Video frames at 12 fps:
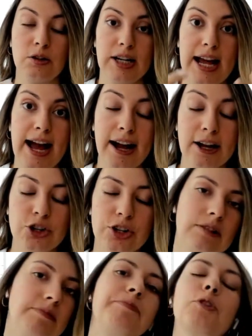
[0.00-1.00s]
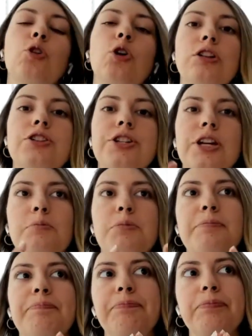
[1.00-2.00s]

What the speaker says: or an action concept.